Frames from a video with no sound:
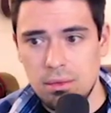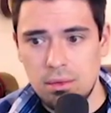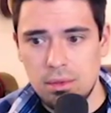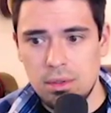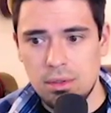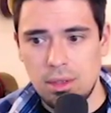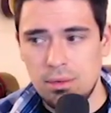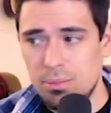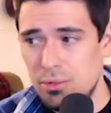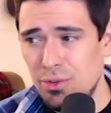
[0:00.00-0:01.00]

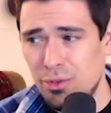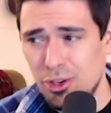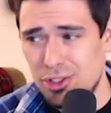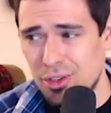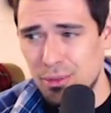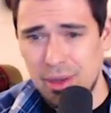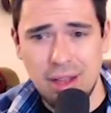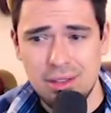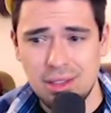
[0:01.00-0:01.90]
some new furniture for my house.